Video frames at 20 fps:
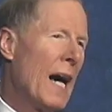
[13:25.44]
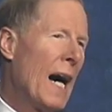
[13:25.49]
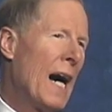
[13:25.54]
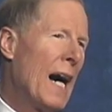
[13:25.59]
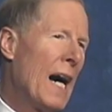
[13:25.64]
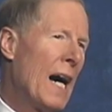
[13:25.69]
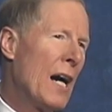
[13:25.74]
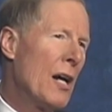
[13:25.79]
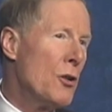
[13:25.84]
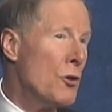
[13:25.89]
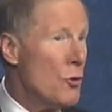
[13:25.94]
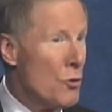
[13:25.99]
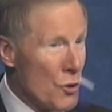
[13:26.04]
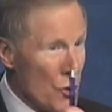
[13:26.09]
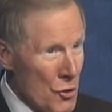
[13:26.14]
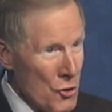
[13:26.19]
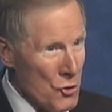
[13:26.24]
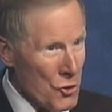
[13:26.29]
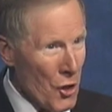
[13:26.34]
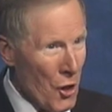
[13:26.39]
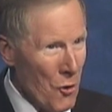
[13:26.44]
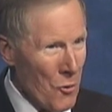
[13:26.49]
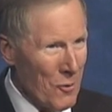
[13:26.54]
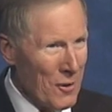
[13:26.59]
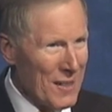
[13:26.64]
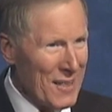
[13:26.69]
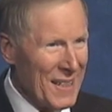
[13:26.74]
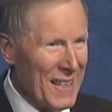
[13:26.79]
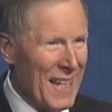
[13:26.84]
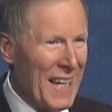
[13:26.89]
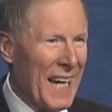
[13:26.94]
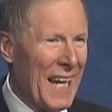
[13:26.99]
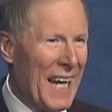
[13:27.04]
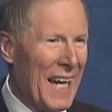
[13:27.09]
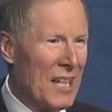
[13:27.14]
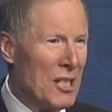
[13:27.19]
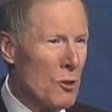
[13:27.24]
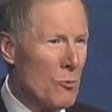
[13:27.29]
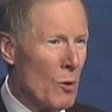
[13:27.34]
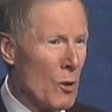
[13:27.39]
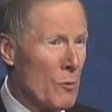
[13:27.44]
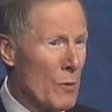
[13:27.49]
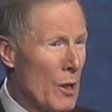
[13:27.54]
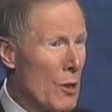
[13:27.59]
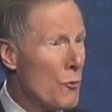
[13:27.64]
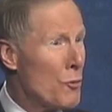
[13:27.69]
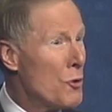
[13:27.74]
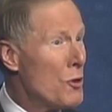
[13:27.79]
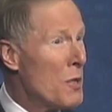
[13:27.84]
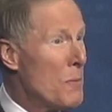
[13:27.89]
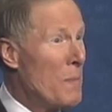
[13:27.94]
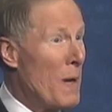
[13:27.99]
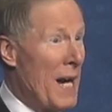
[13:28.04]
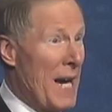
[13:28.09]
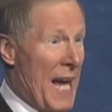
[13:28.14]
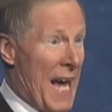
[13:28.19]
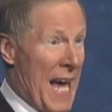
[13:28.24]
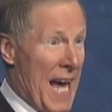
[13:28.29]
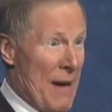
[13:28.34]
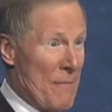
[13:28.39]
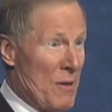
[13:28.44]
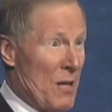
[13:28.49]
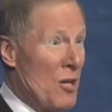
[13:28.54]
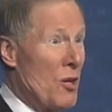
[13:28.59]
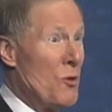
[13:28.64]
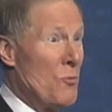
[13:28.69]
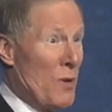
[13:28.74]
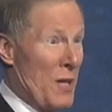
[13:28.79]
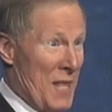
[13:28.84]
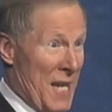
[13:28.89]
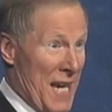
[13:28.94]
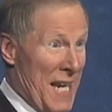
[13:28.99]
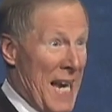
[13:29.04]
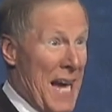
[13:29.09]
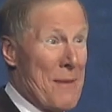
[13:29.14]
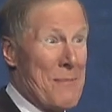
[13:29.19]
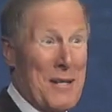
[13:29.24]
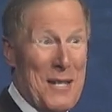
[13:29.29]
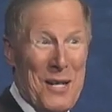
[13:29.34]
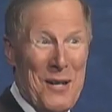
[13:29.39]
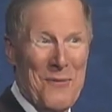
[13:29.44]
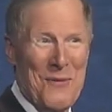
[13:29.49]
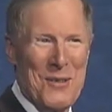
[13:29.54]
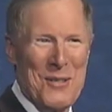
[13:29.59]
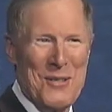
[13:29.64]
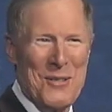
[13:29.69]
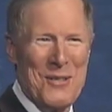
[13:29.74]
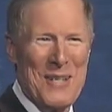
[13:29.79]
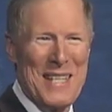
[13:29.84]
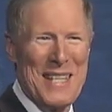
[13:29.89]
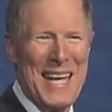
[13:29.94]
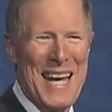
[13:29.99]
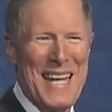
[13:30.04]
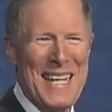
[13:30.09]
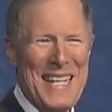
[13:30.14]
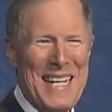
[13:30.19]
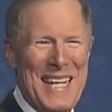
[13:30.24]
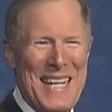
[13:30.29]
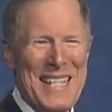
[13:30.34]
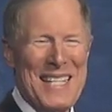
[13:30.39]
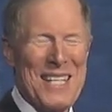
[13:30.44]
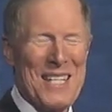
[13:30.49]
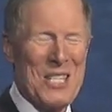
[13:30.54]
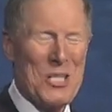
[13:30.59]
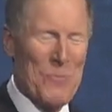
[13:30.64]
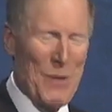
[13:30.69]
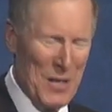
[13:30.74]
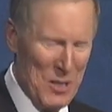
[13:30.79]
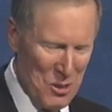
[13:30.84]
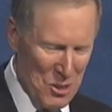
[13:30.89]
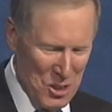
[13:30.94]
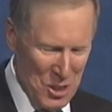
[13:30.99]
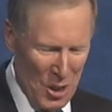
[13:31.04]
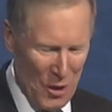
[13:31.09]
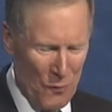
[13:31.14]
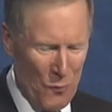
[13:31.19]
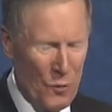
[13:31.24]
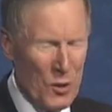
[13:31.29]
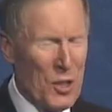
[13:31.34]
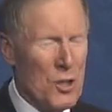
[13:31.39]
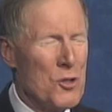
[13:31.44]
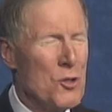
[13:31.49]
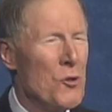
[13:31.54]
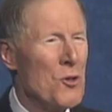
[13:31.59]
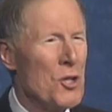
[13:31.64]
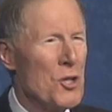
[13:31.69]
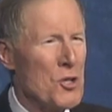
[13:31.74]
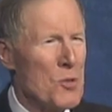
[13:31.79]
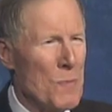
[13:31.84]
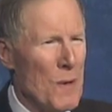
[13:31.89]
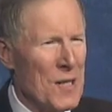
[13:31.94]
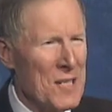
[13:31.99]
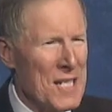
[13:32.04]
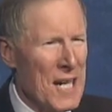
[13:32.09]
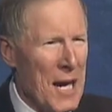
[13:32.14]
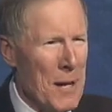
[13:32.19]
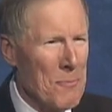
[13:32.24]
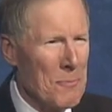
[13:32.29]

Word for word: uh, new to the show, yeah. and you were recruited by Abigail, and we thank Abigail for doing that. Tell us about yourself. What do you do in your spare time?